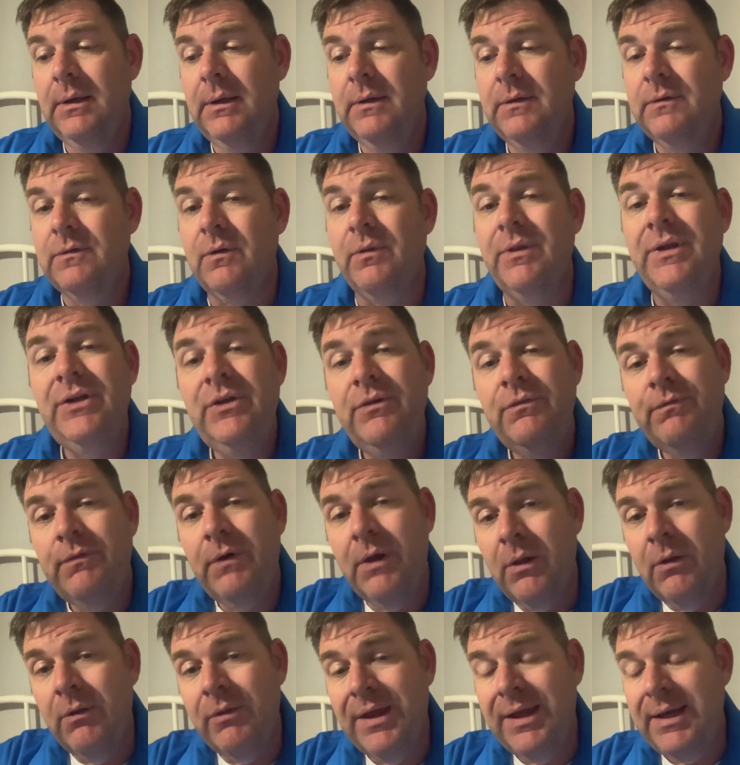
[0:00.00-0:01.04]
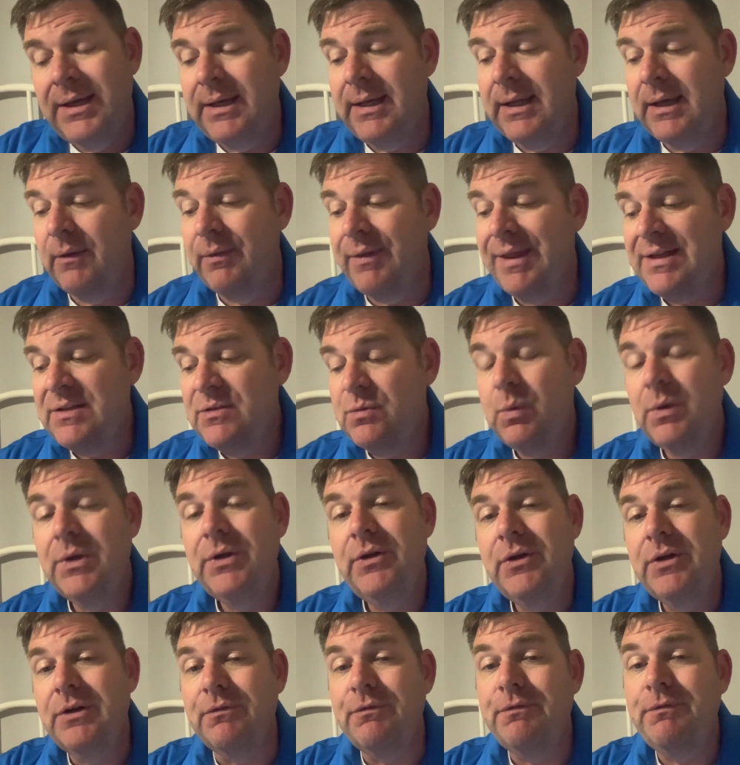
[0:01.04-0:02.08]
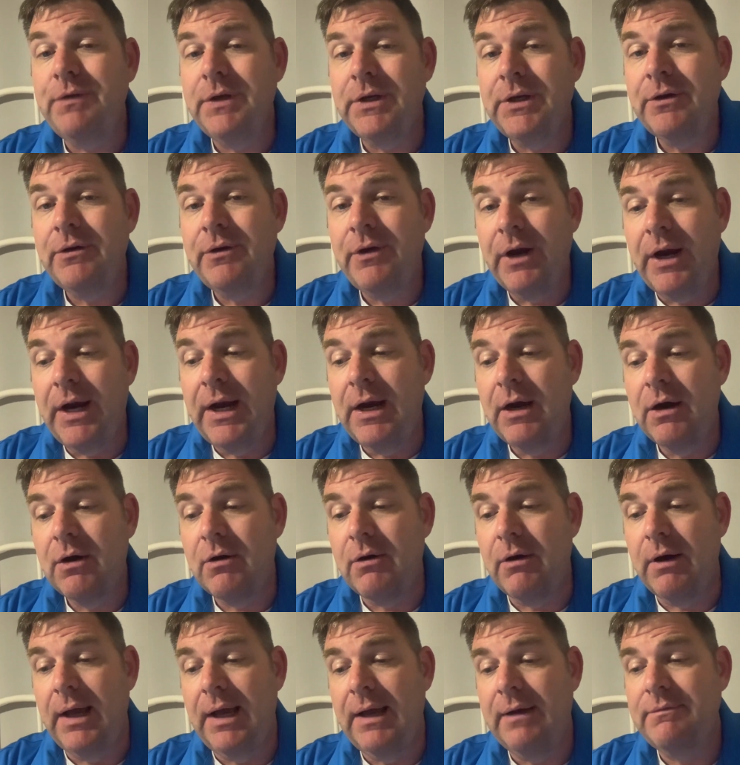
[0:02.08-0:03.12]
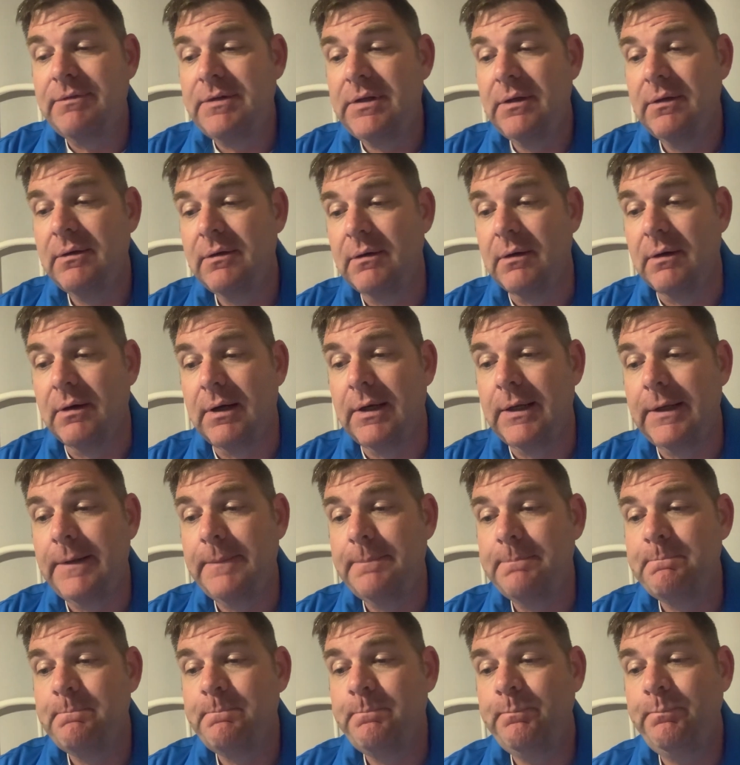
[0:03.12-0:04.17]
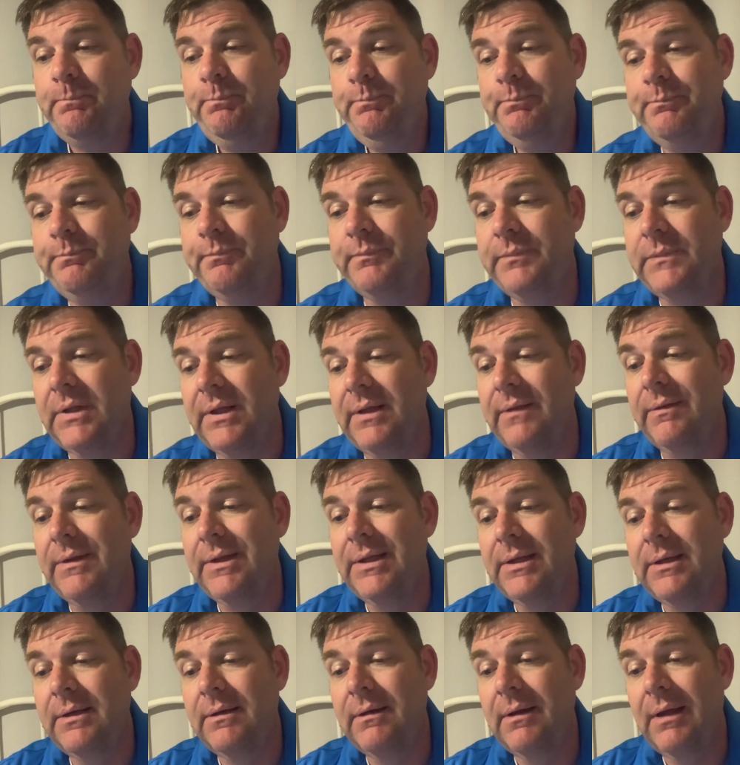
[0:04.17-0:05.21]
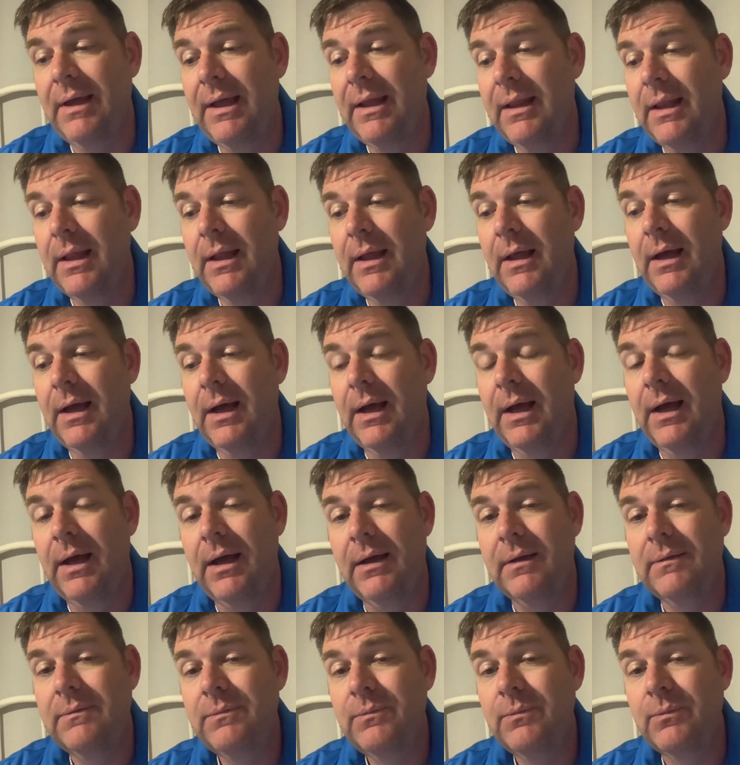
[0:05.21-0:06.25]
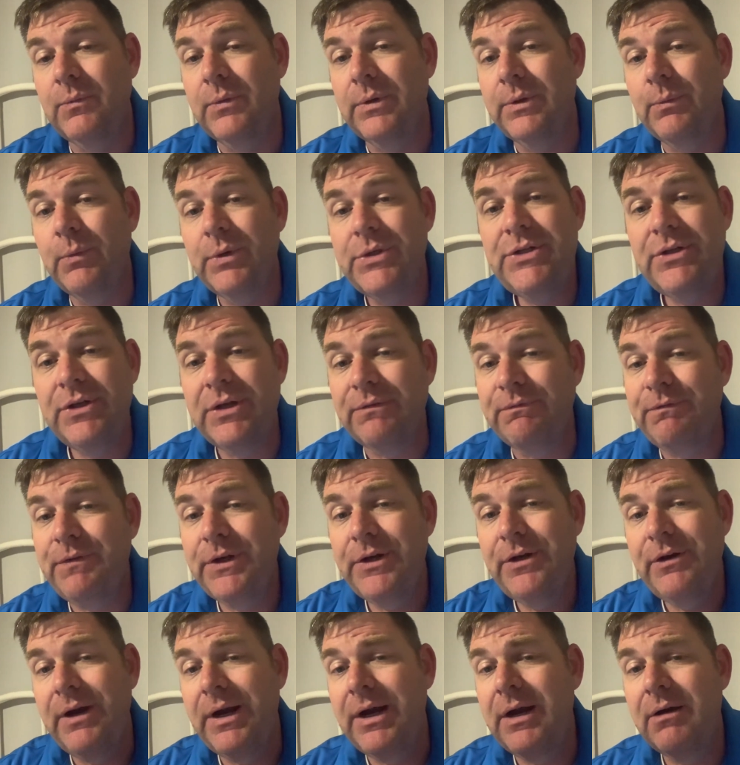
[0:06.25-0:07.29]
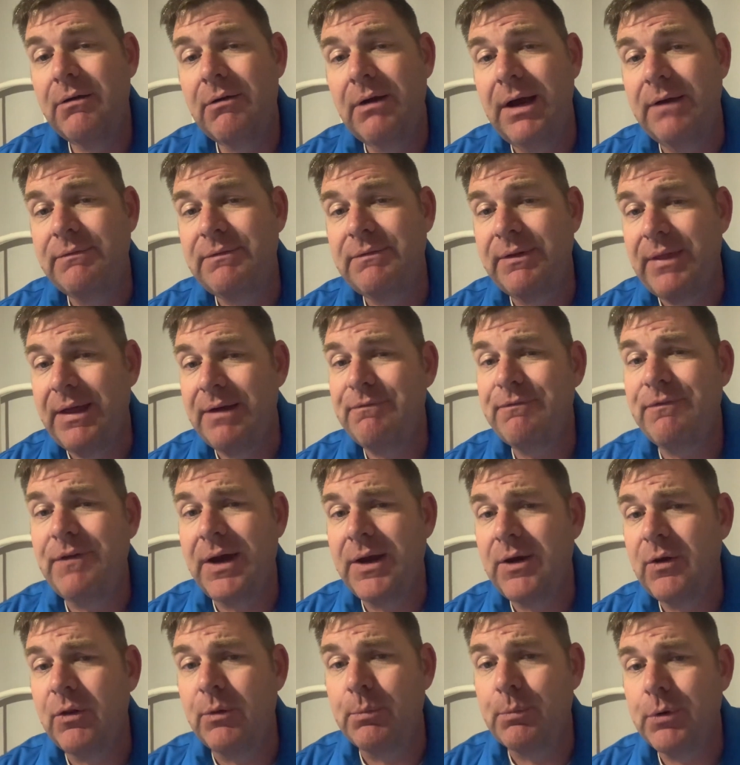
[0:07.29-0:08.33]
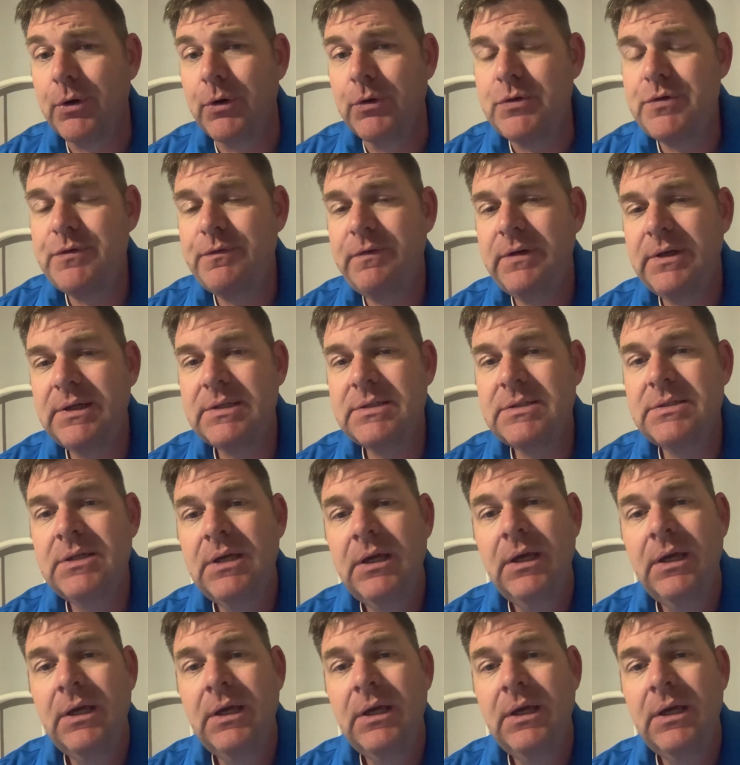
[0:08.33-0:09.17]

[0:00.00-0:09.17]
So then you follow that down. That's where you configure your aircraft, all right? And then once you configure your aircraft to that final approach fix,